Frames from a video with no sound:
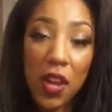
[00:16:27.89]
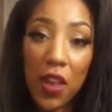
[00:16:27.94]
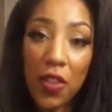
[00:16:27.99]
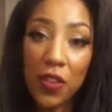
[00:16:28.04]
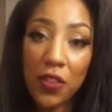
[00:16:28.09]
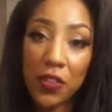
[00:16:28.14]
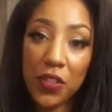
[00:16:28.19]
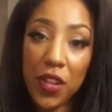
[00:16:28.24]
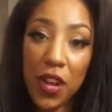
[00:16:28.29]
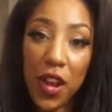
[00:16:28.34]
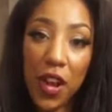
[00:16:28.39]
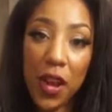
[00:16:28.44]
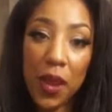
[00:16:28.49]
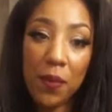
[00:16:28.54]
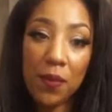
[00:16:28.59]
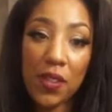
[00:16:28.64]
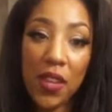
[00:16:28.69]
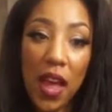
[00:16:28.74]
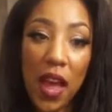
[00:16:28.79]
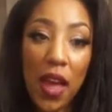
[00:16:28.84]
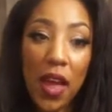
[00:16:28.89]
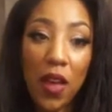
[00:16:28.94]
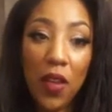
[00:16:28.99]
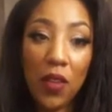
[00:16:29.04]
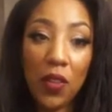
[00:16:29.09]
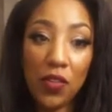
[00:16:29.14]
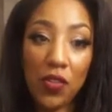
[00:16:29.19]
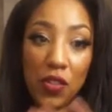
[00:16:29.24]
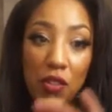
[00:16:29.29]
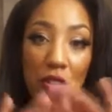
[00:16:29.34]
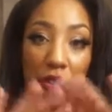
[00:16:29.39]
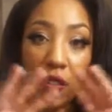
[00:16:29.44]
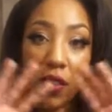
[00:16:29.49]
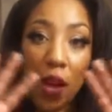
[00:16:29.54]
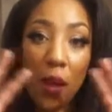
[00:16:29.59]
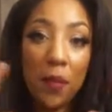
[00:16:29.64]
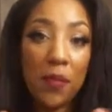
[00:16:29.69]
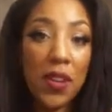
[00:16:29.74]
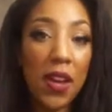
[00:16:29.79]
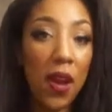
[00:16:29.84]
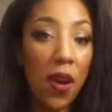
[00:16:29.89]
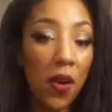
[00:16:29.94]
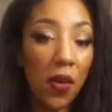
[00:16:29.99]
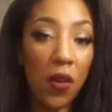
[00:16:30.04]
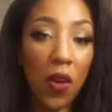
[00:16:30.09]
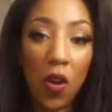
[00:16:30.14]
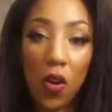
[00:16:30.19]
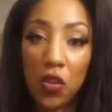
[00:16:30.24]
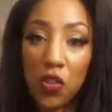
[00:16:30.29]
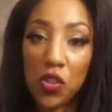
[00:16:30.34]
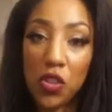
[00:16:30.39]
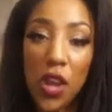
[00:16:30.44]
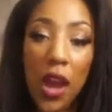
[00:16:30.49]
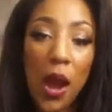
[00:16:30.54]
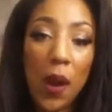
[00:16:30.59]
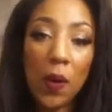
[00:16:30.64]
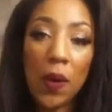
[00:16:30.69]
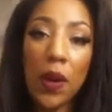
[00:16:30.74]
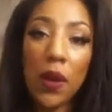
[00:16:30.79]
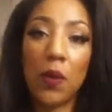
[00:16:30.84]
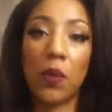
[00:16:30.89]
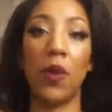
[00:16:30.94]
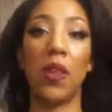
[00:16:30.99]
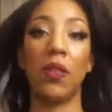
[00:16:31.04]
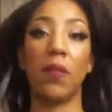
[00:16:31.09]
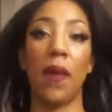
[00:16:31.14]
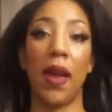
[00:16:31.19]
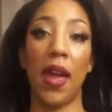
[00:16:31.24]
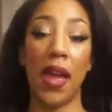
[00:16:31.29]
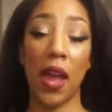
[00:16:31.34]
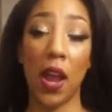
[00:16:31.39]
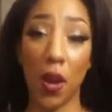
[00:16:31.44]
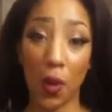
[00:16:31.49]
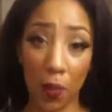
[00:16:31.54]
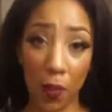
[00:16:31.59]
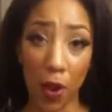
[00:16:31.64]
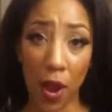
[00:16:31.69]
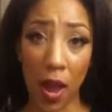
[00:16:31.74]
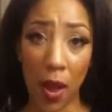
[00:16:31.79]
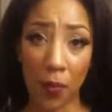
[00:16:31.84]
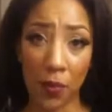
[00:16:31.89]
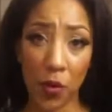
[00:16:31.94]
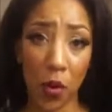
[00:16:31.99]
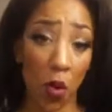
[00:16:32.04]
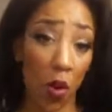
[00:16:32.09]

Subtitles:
Other times I'll just come down all showered with my hair prepped,